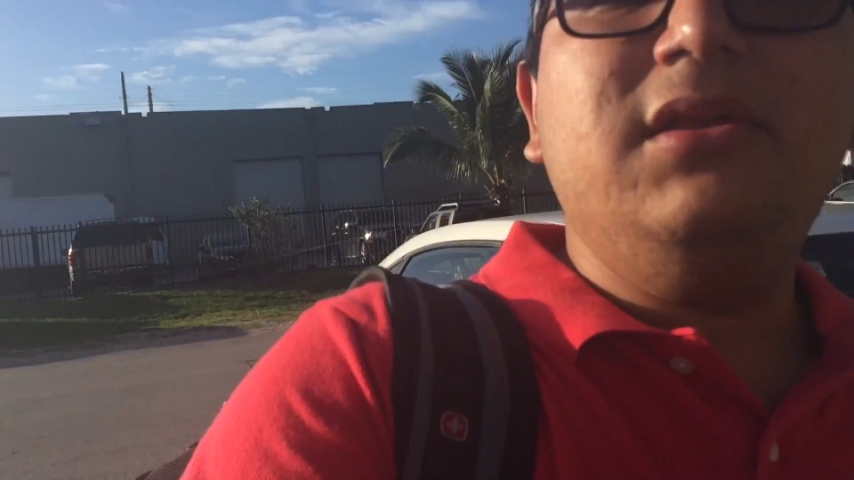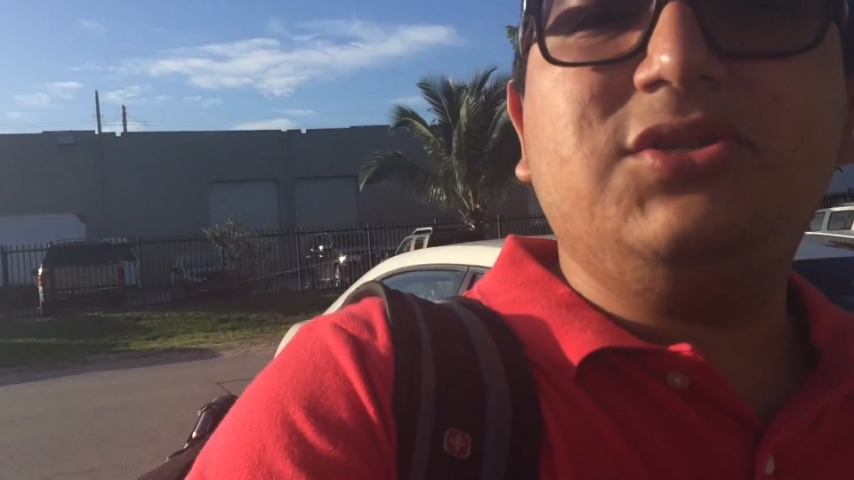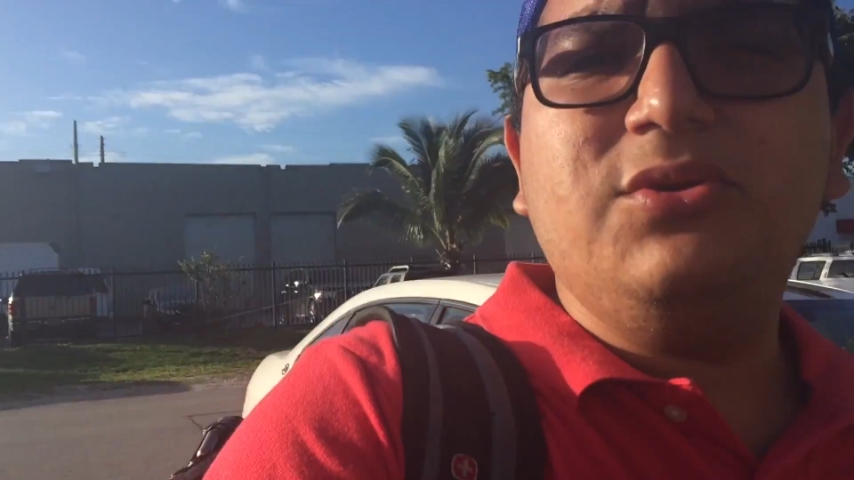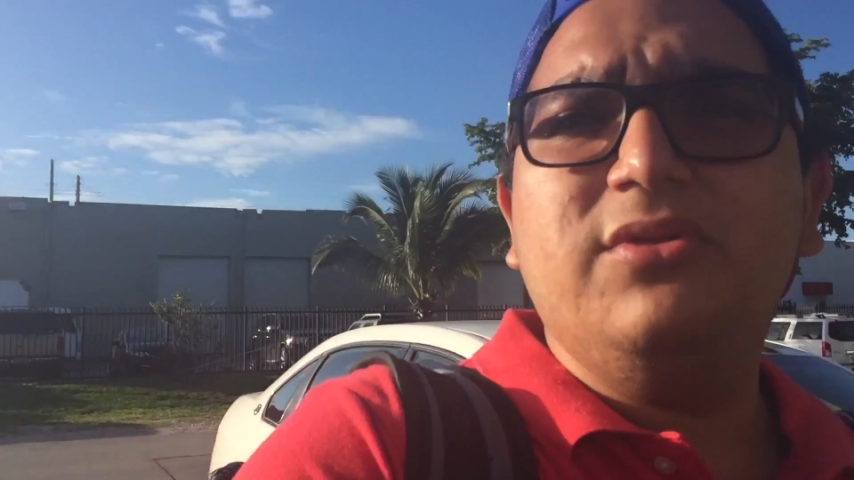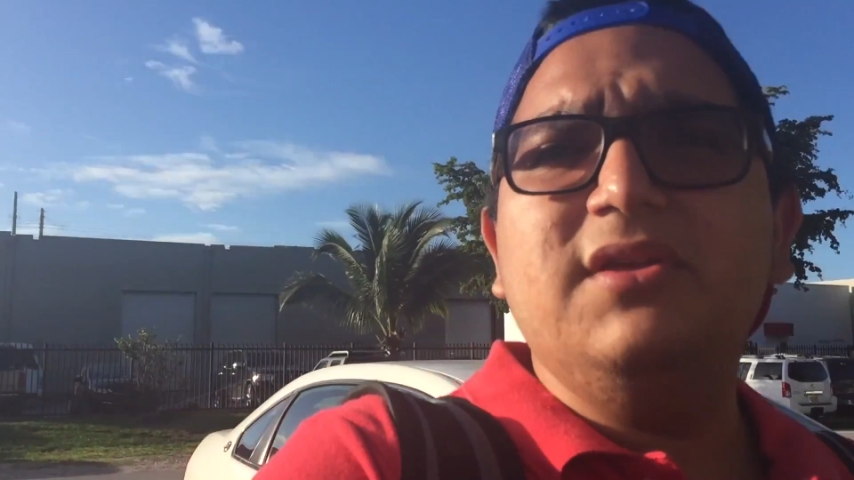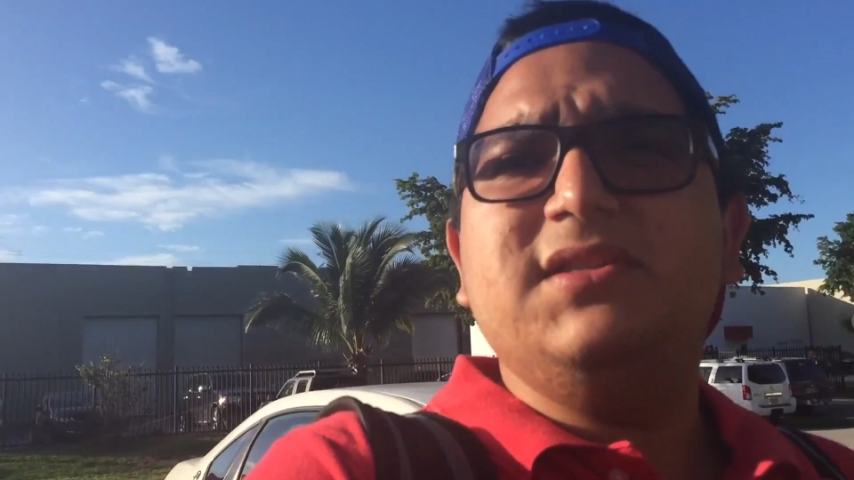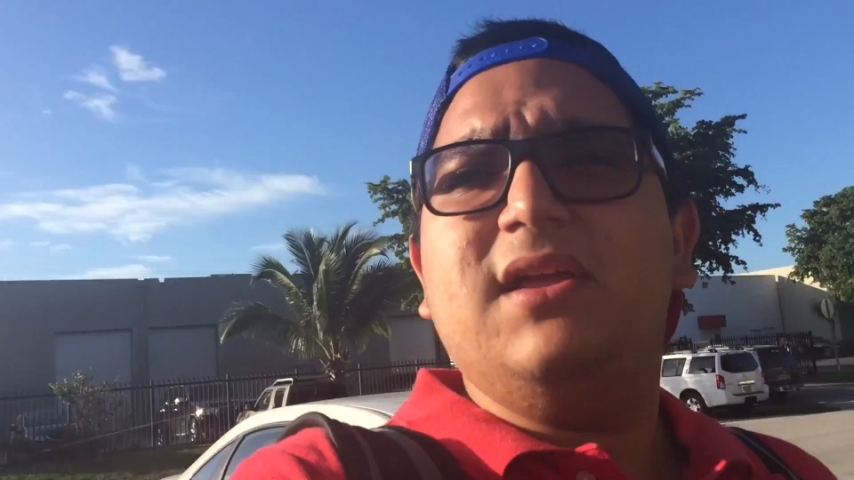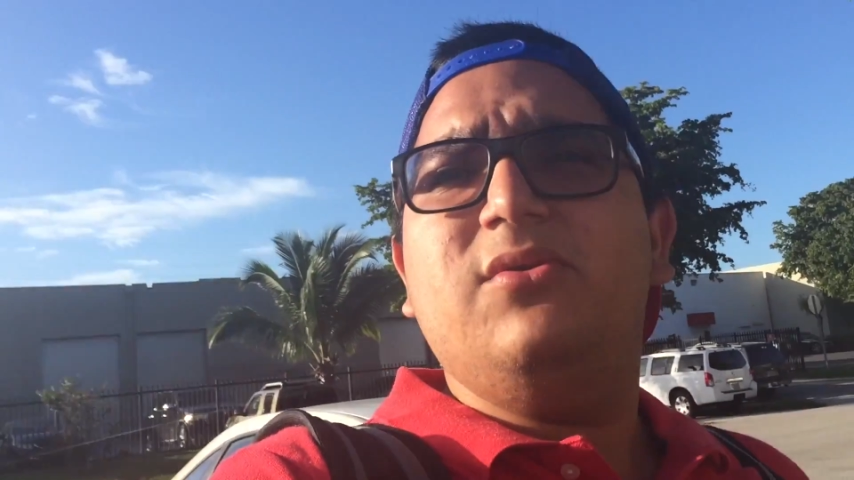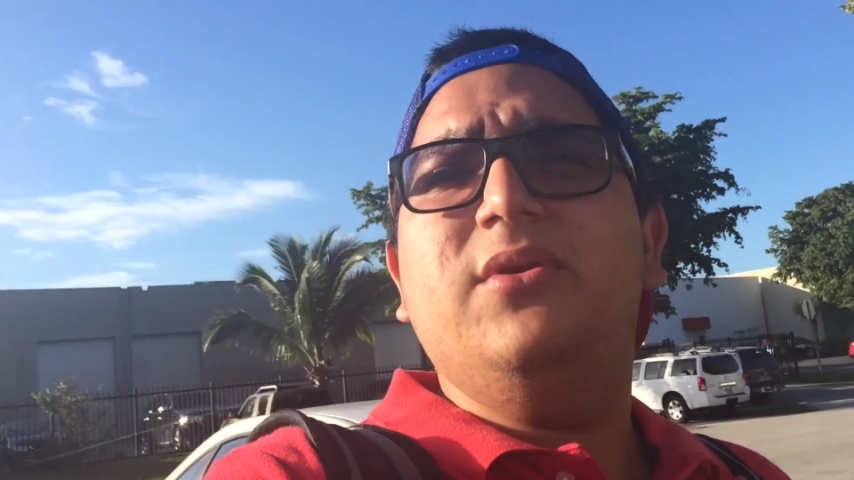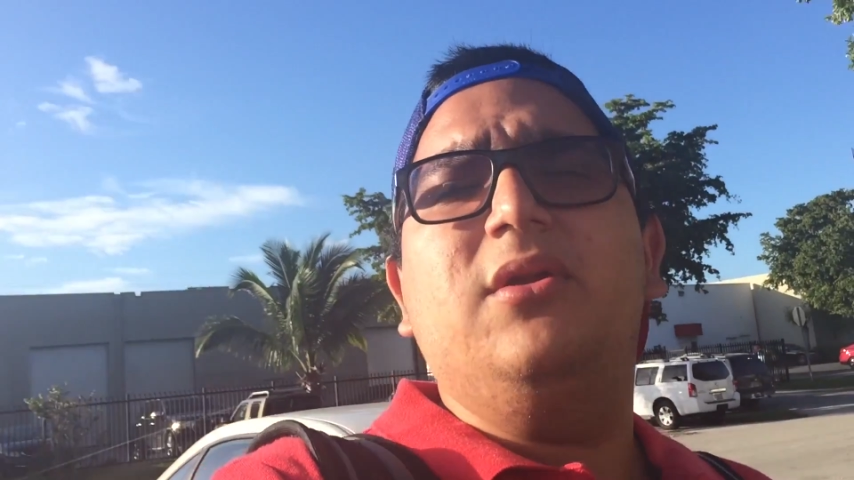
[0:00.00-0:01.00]
Honest truth is,
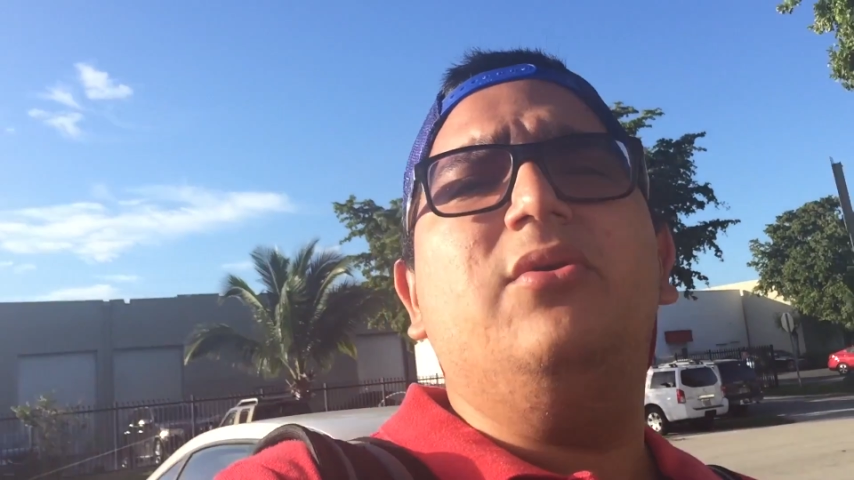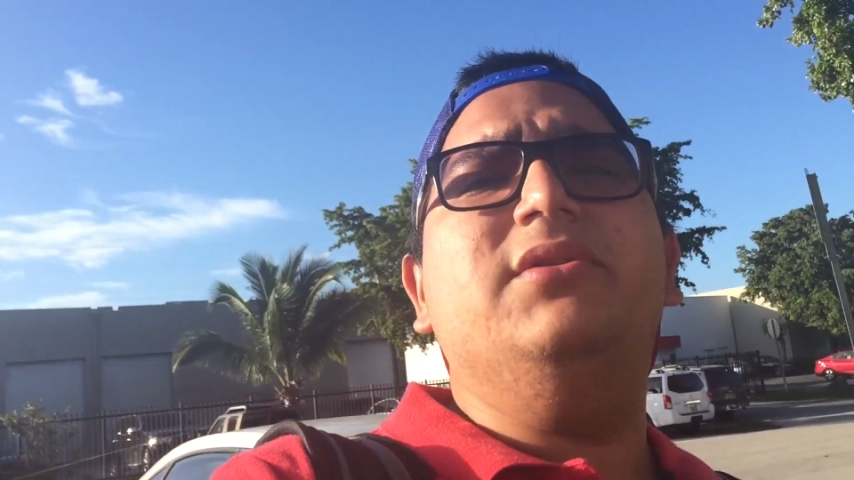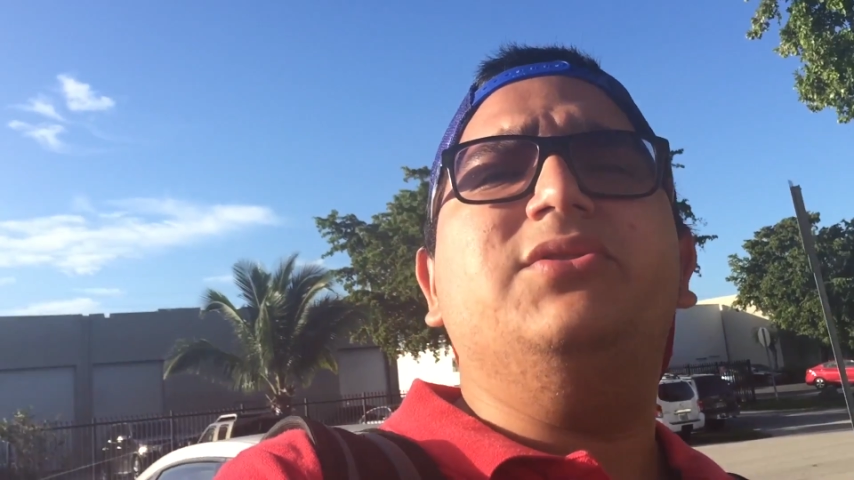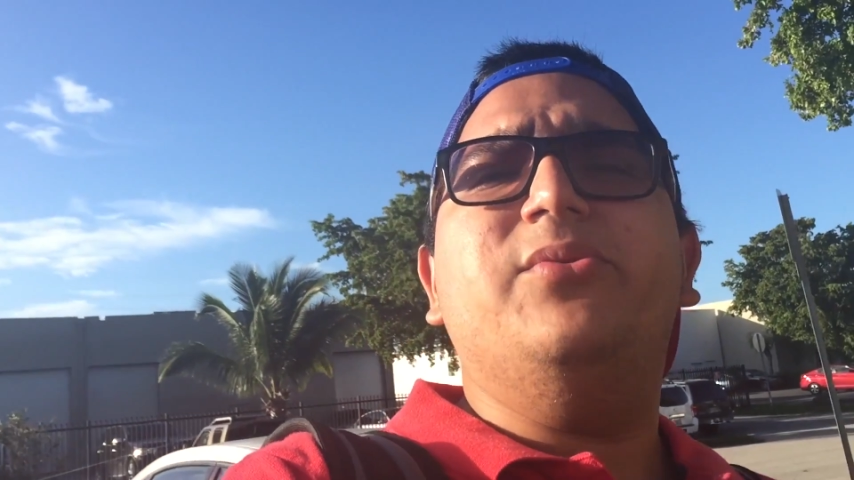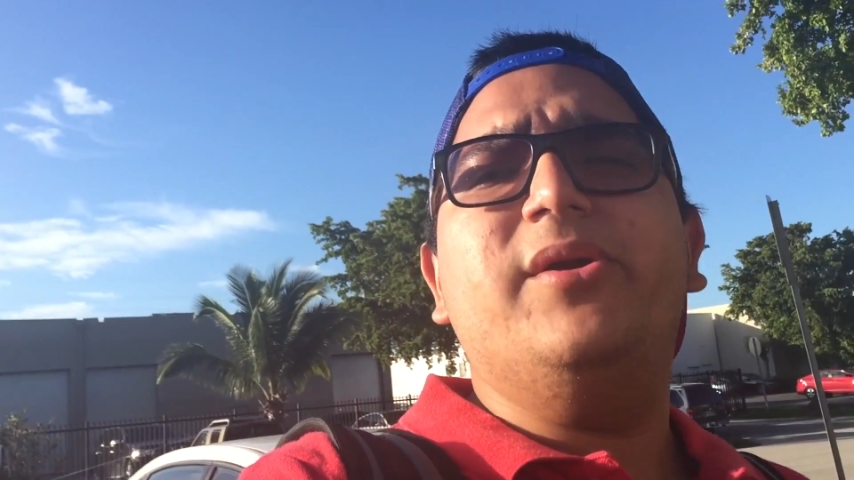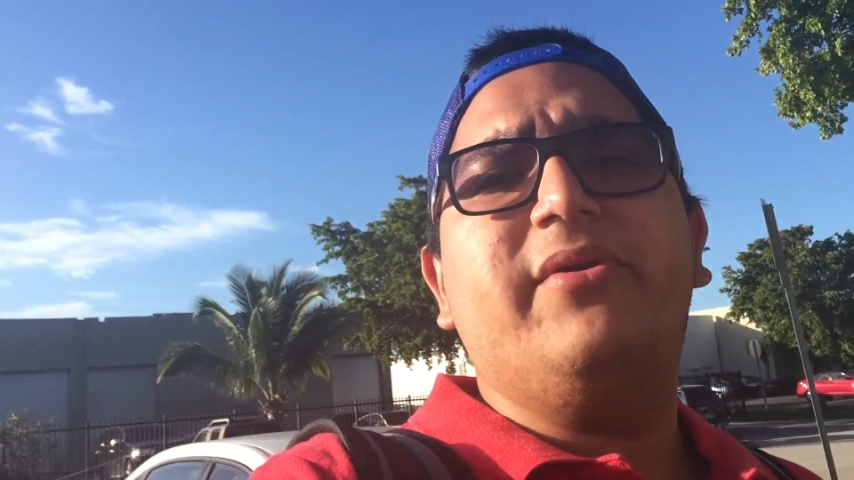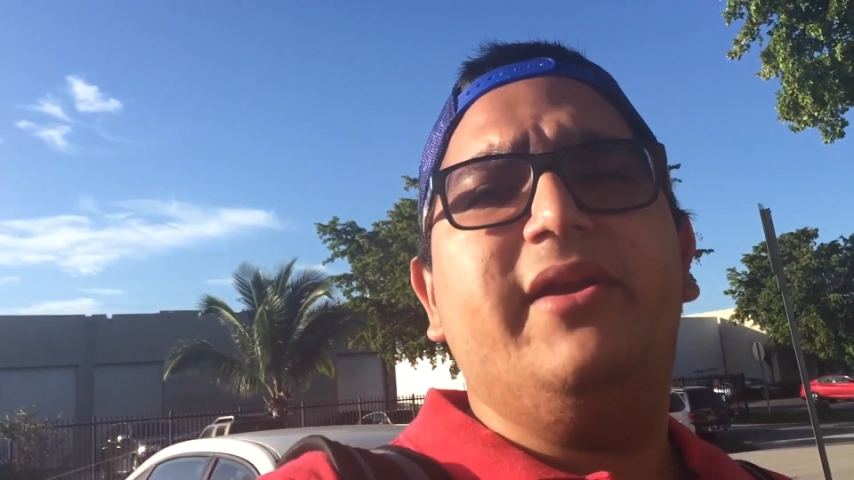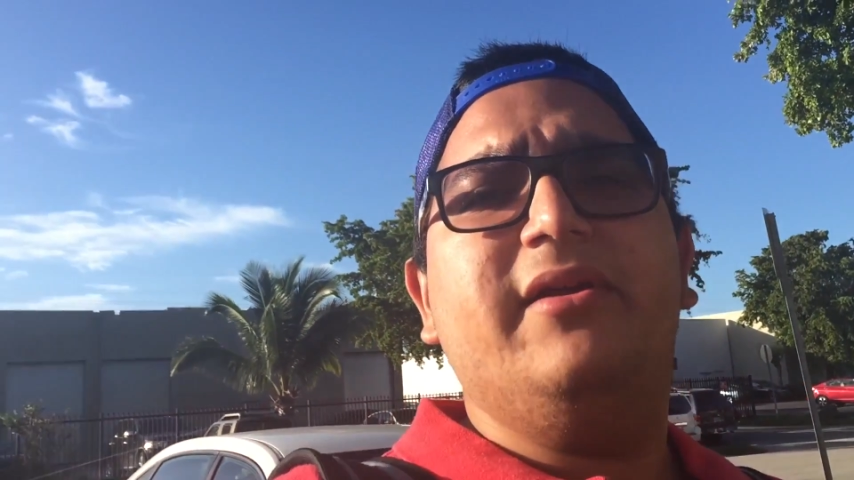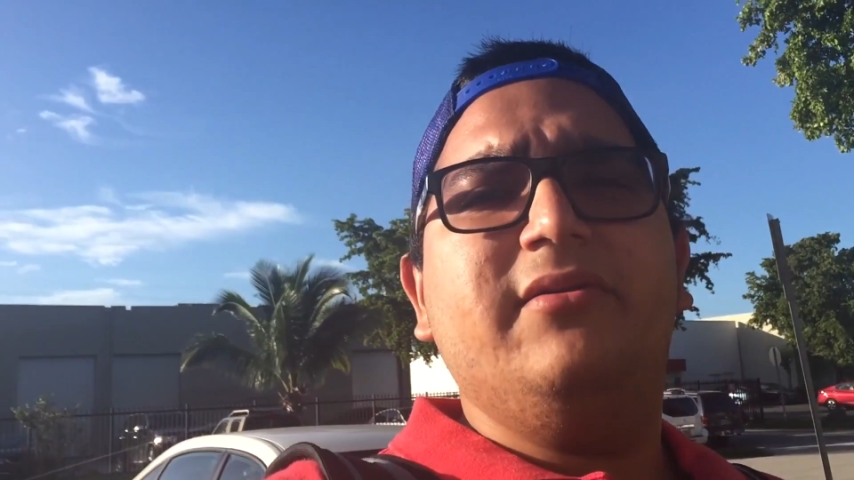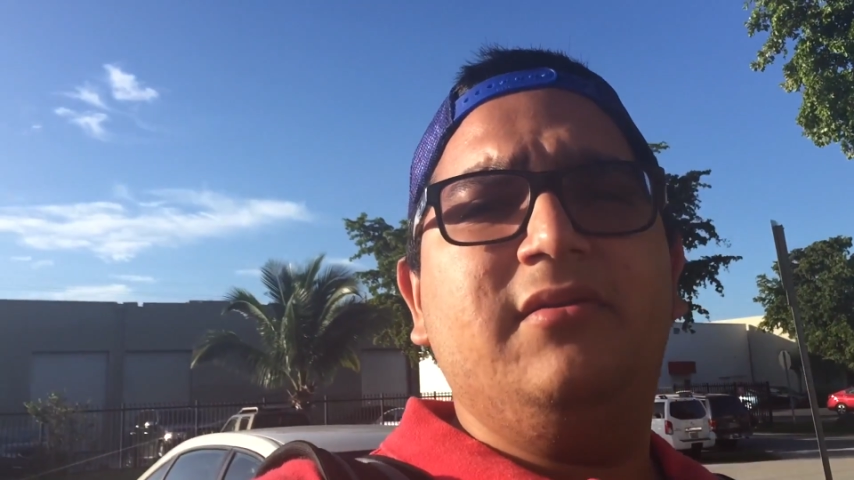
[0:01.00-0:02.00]
I don't want to go into work
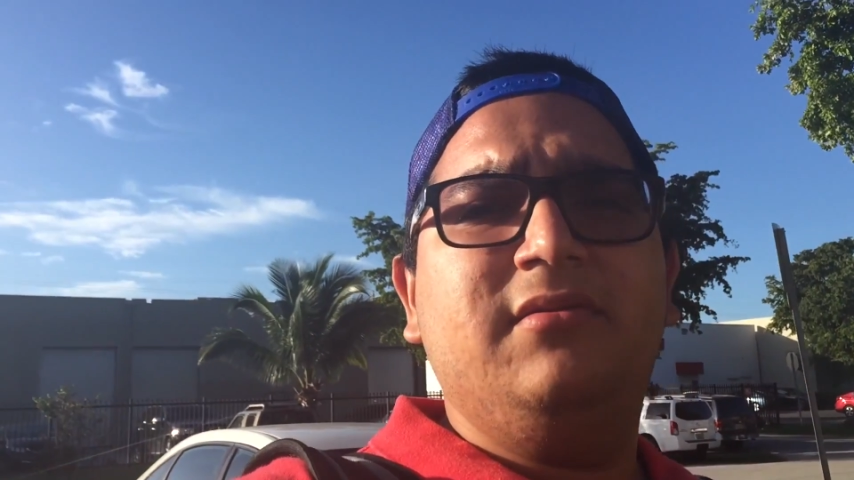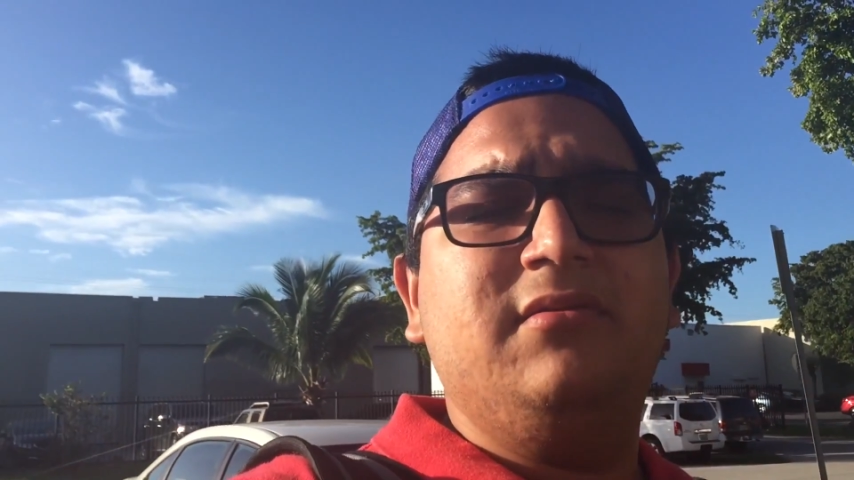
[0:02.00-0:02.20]
right now.